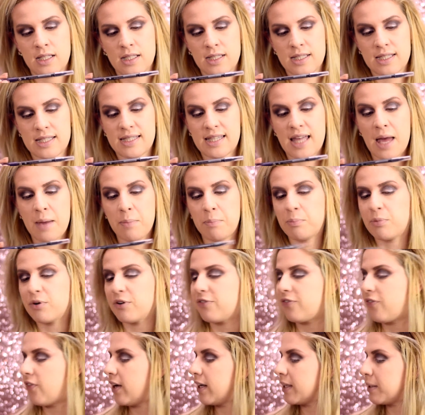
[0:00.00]
Stay
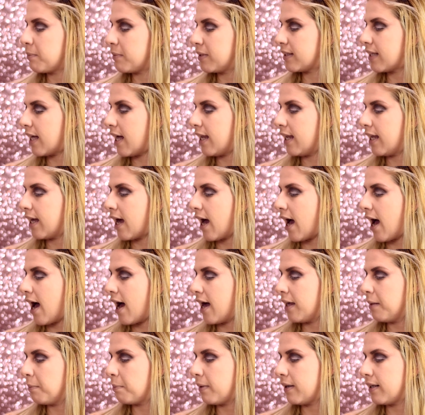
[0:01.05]
Perfect Metallic
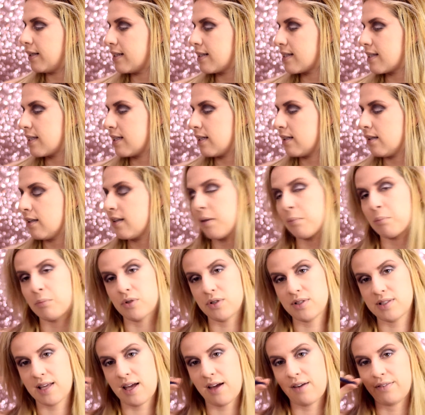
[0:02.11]
Eye Pencil number
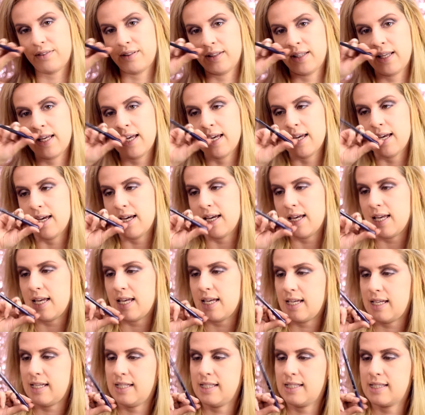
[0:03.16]
7.
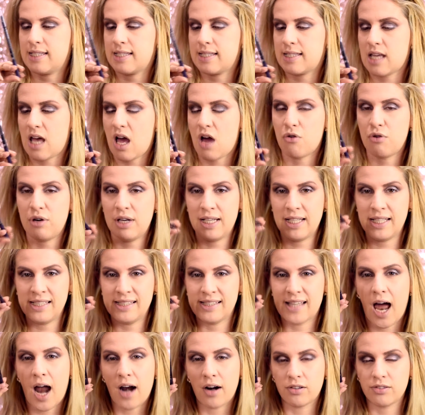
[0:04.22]
It's a really
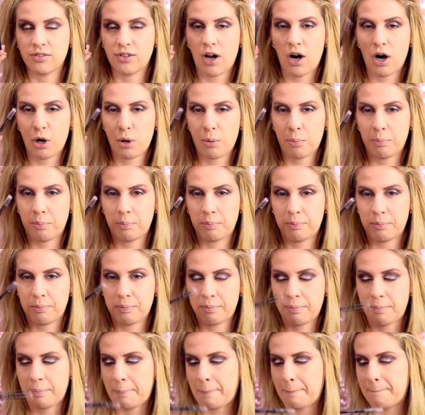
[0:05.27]
dark
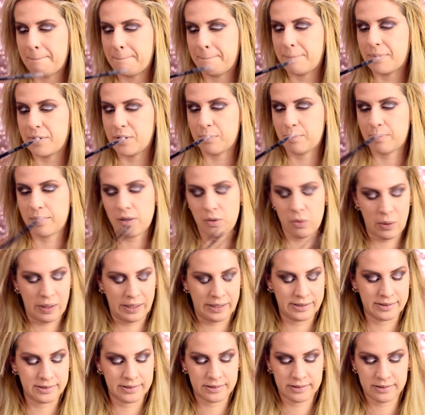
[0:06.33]
purple
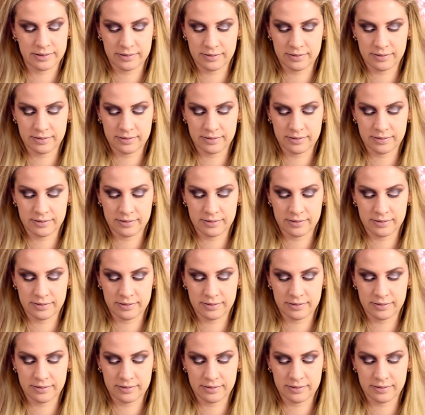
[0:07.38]
one.